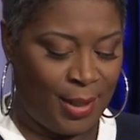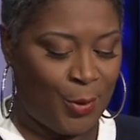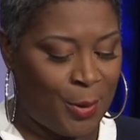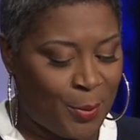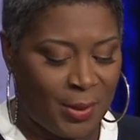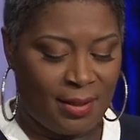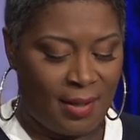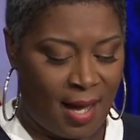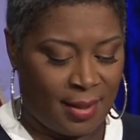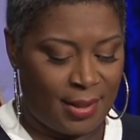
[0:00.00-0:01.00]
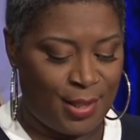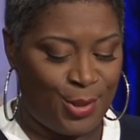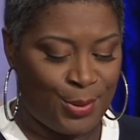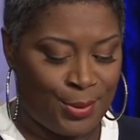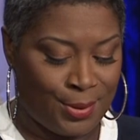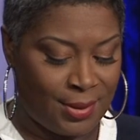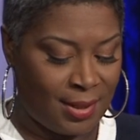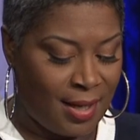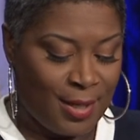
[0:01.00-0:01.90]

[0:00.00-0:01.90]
equipped with the knowledge and tools